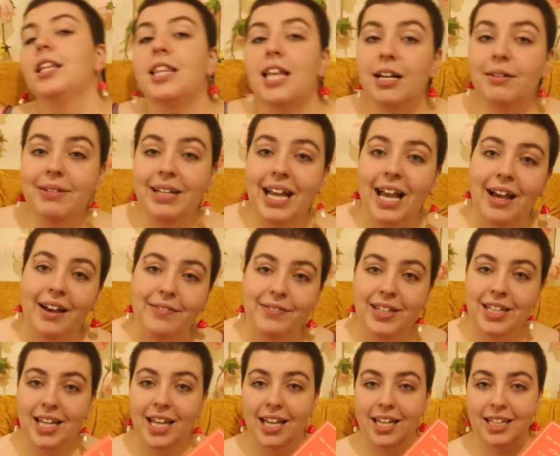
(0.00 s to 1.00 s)
Then we
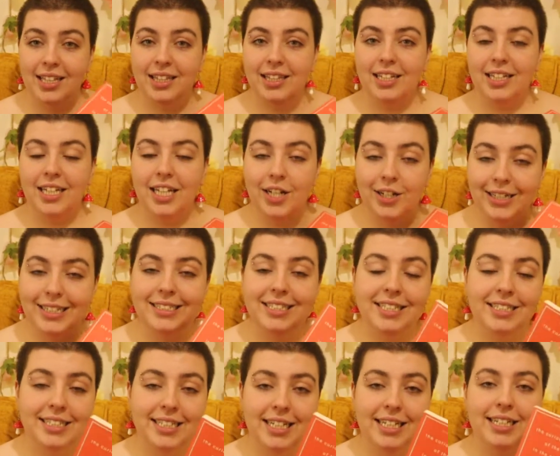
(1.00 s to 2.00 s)
have the Curious
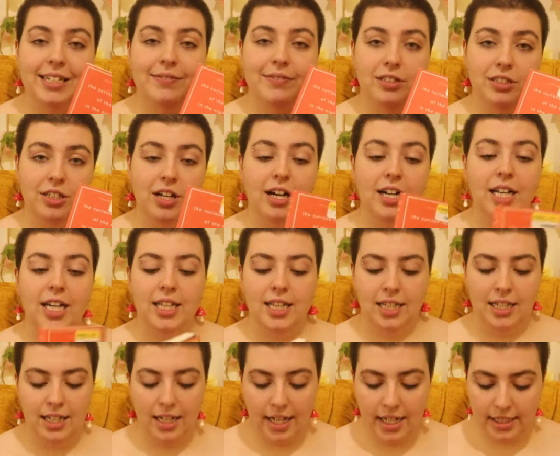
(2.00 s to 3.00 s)
Incident of the Dog in
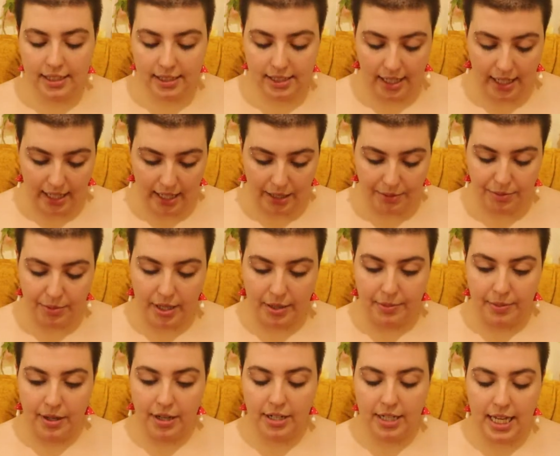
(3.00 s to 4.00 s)
the Nighttime
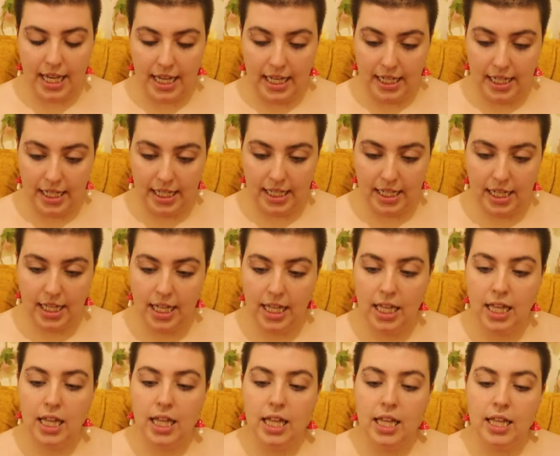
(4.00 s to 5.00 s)
by Mark Hayden.
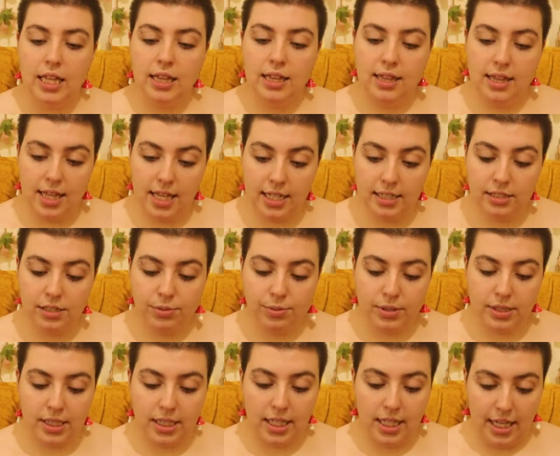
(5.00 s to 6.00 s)
This
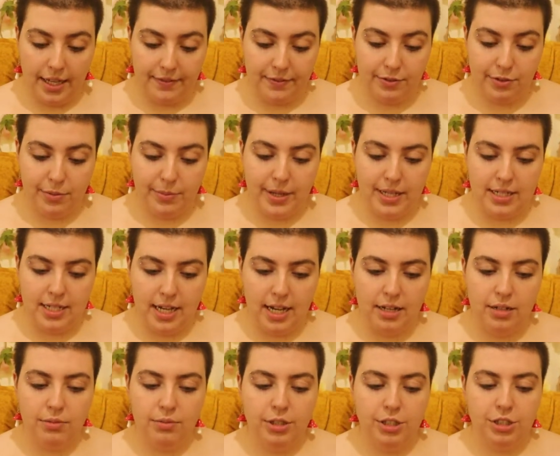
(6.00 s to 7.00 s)
was a gift from my
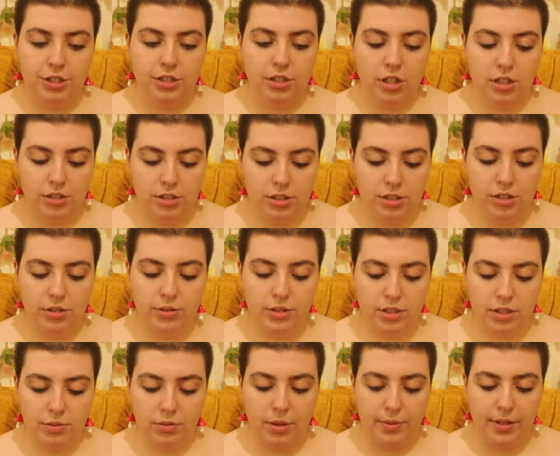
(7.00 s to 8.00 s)
dad, which so
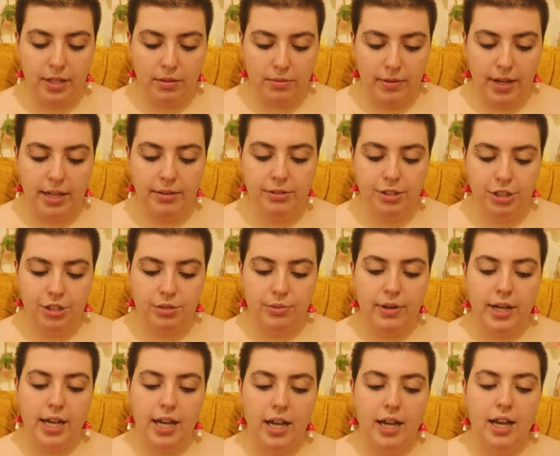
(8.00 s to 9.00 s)
is The Woman in White, which is
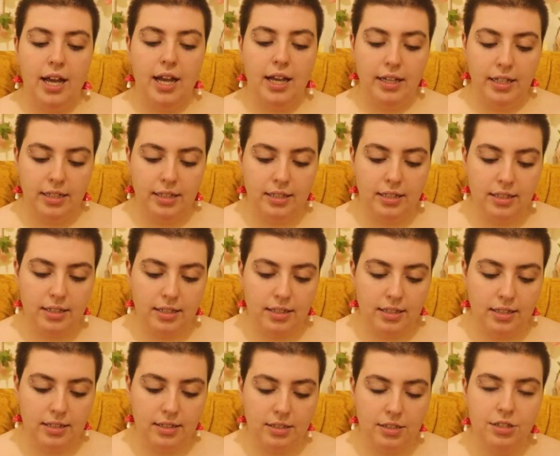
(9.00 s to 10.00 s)
why I
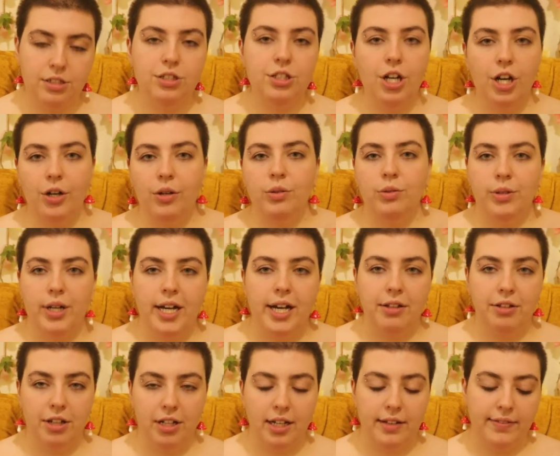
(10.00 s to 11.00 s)
know
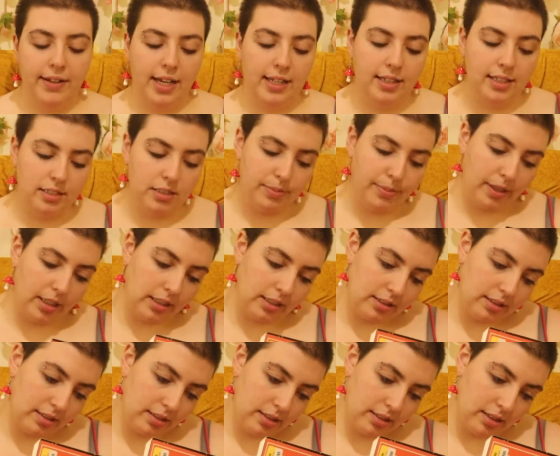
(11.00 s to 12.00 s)
how long I've had these
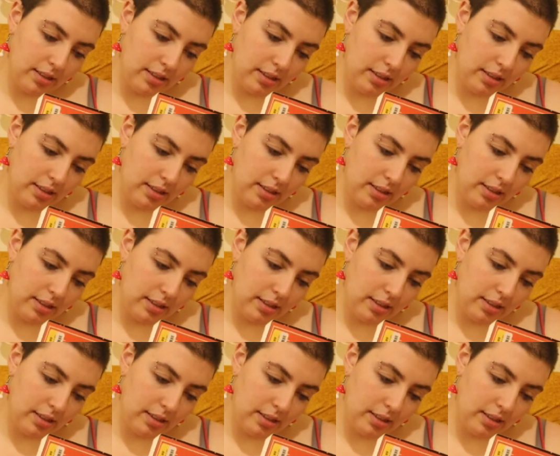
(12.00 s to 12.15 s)
books.